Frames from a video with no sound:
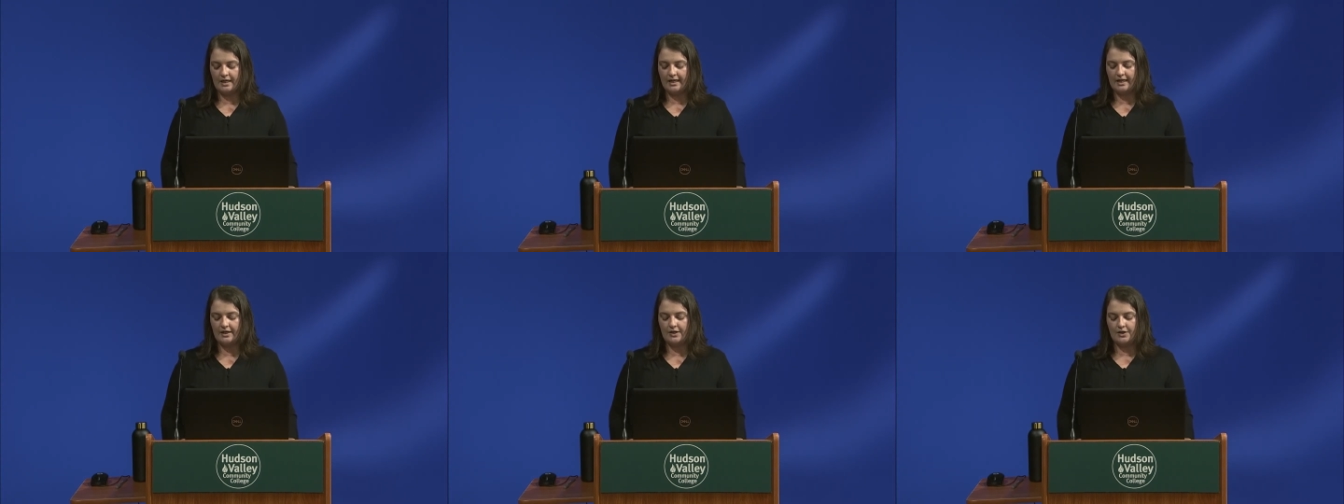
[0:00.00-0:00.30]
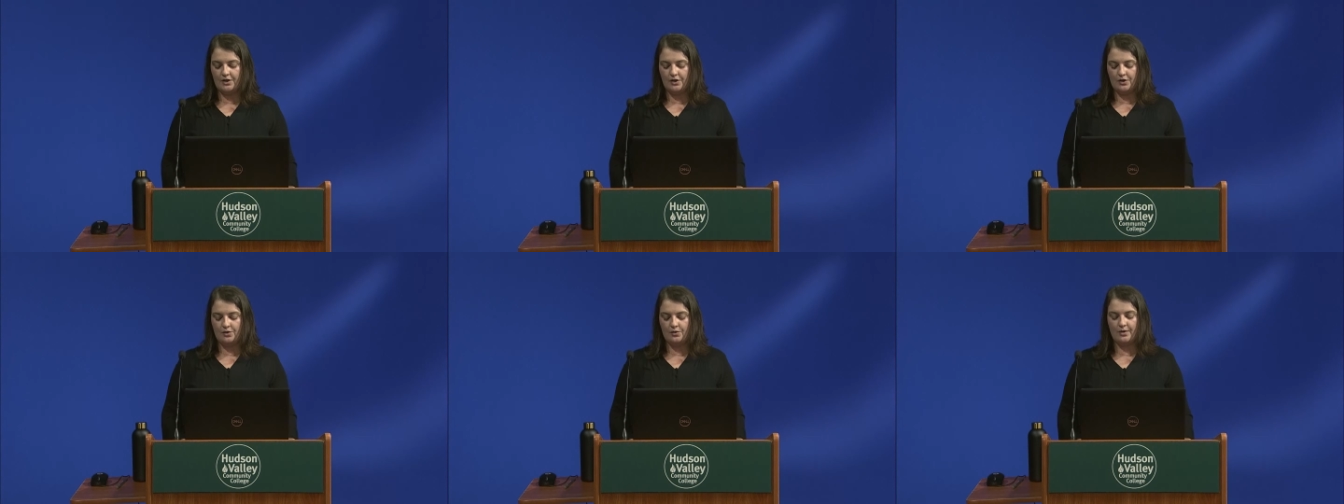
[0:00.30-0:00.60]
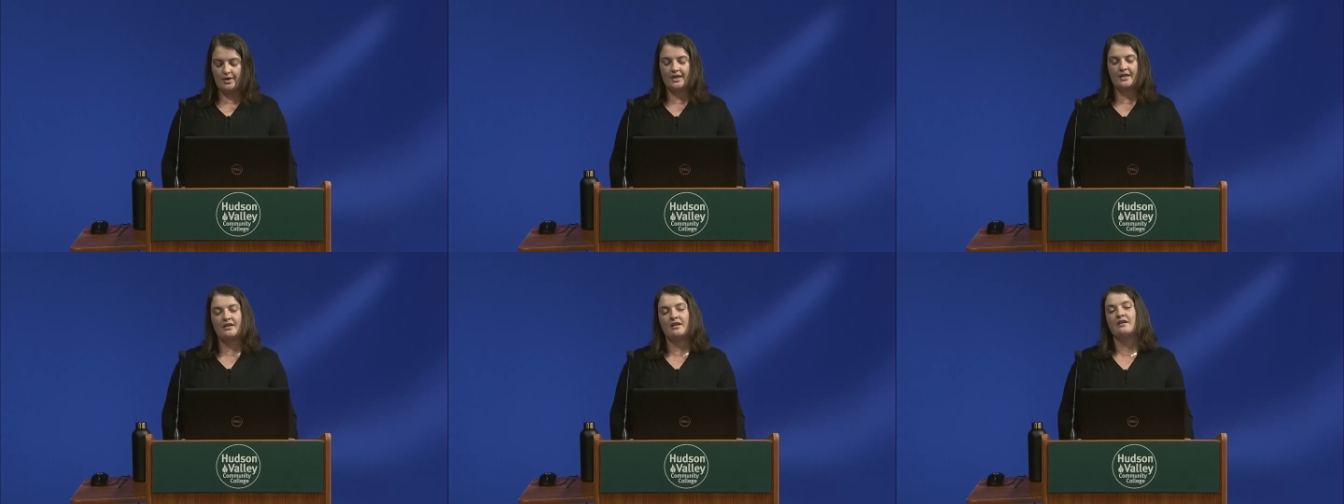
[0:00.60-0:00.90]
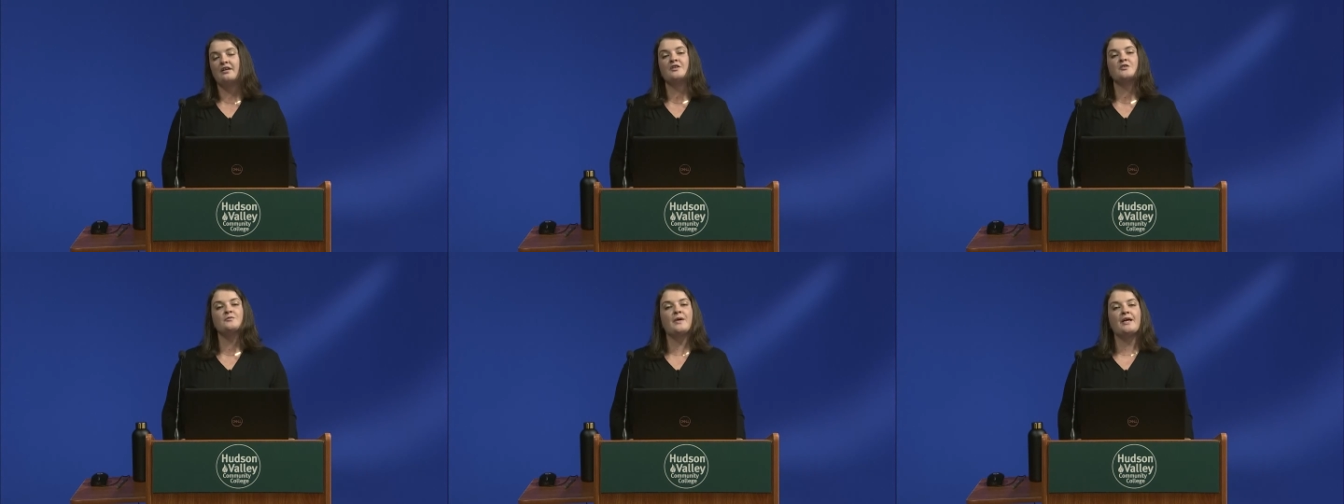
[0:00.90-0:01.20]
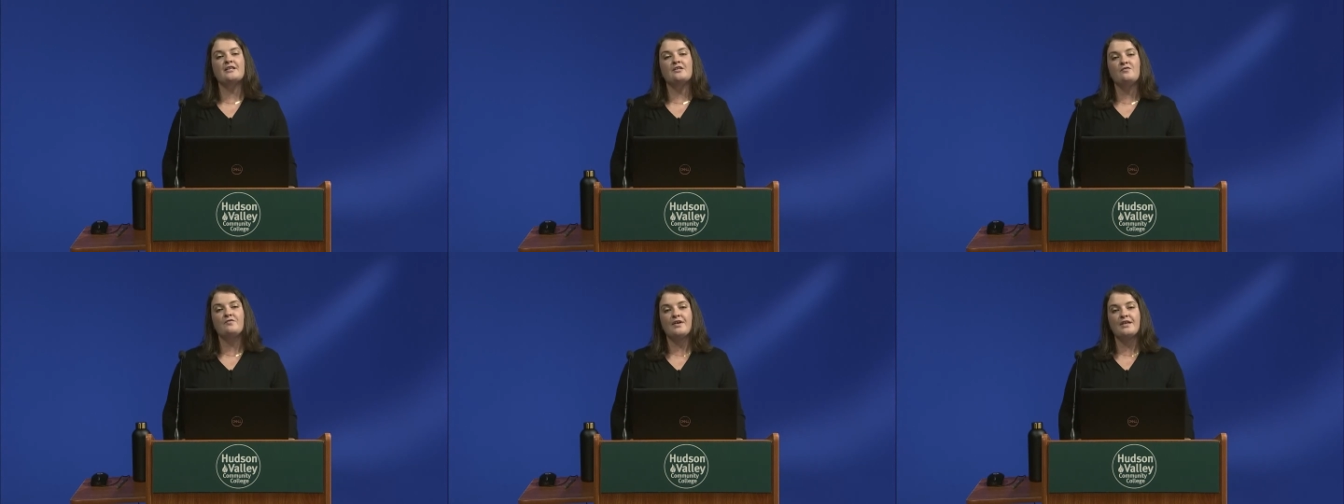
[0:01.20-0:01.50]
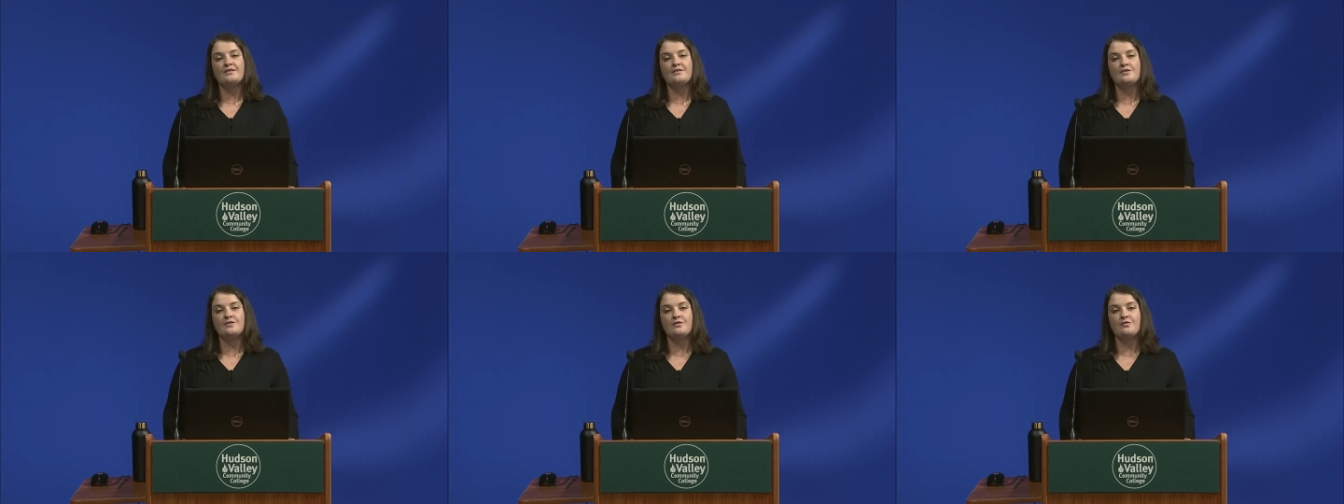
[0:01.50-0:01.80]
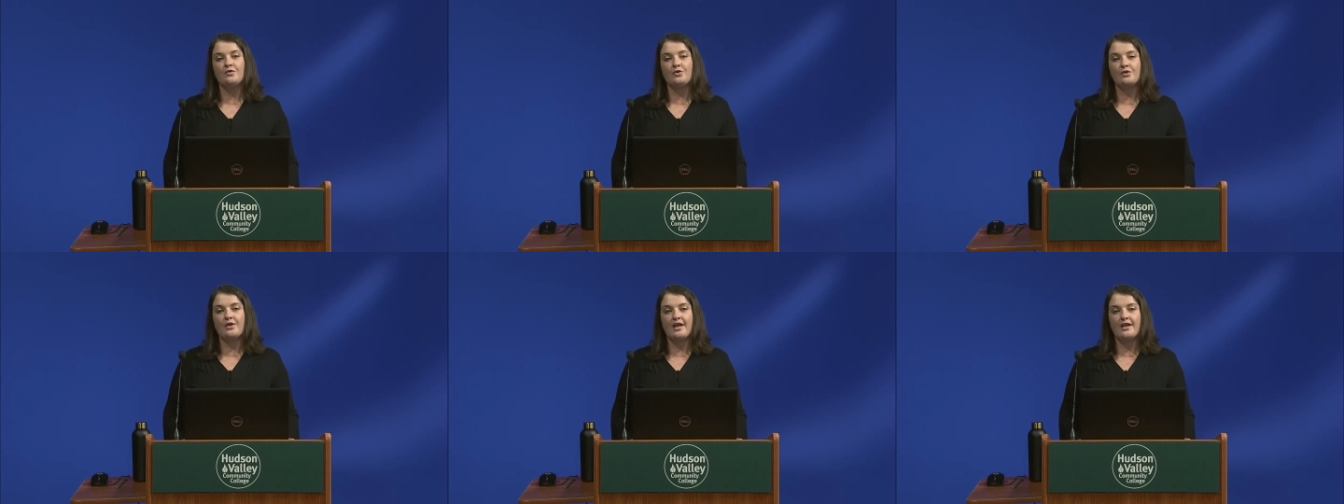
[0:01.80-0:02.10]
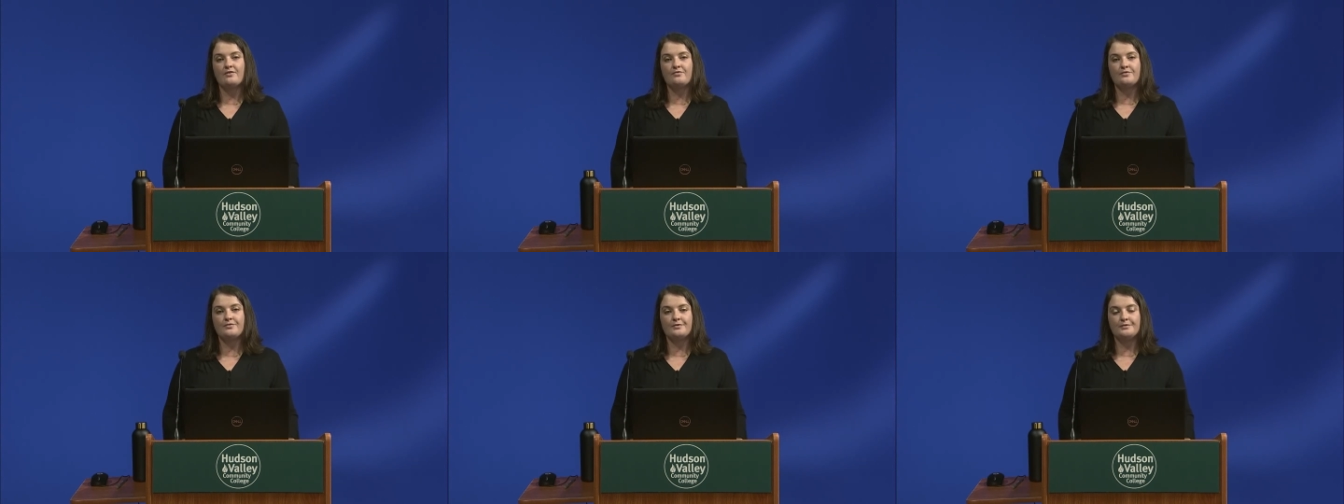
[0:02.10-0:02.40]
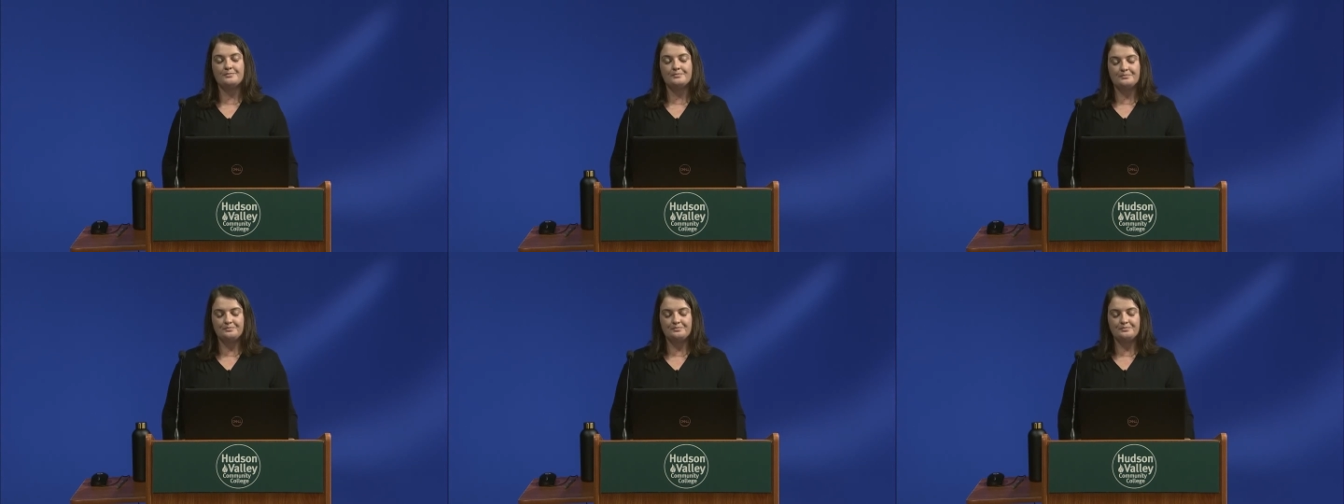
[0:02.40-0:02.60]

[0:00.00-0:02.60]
in new and unexpected phases of your life.